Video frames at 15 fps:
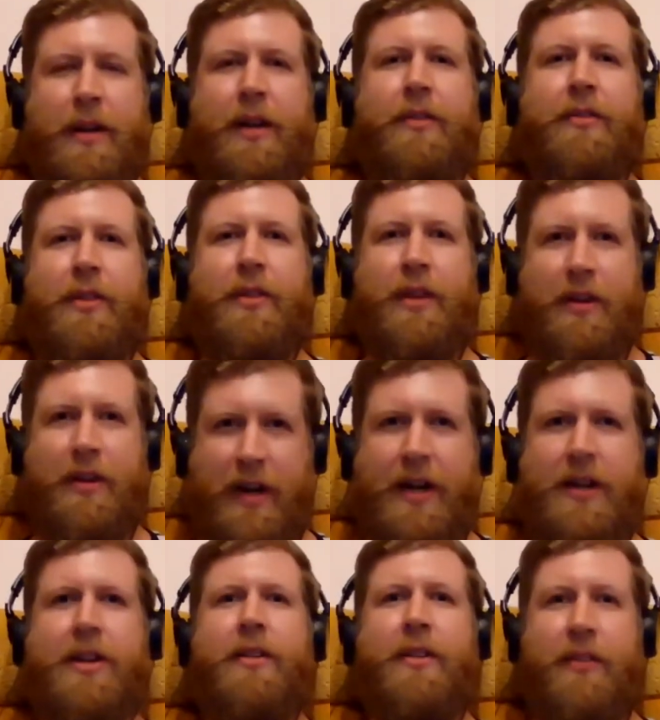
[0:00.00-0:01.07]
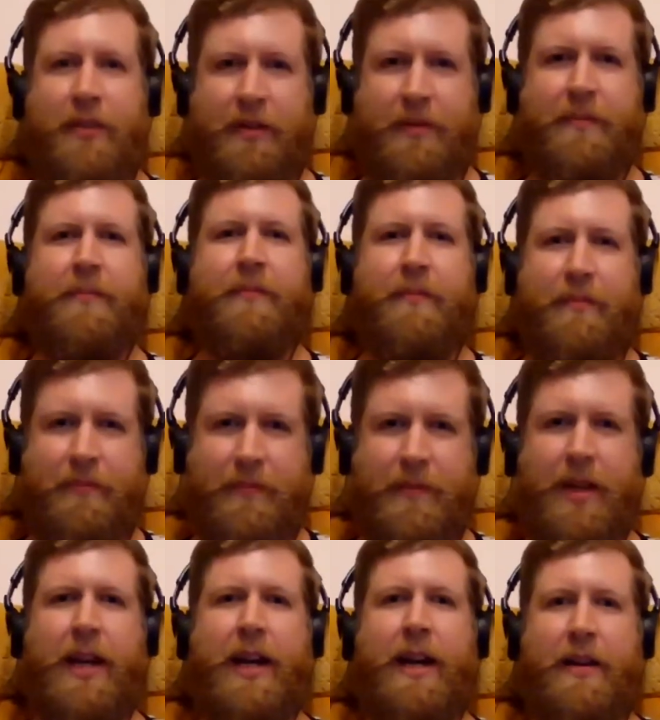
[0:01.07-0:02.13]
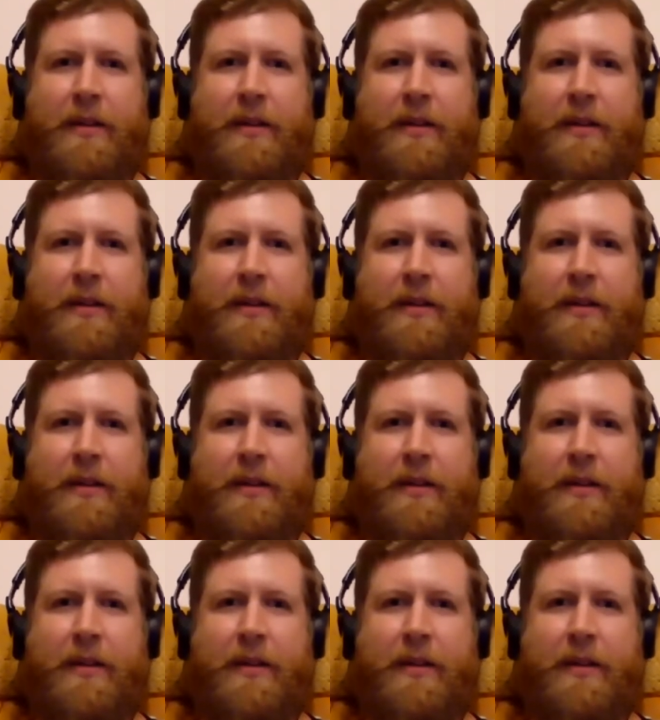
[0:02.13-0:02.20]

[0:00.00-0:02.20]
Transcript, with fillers: considerations. Yeah,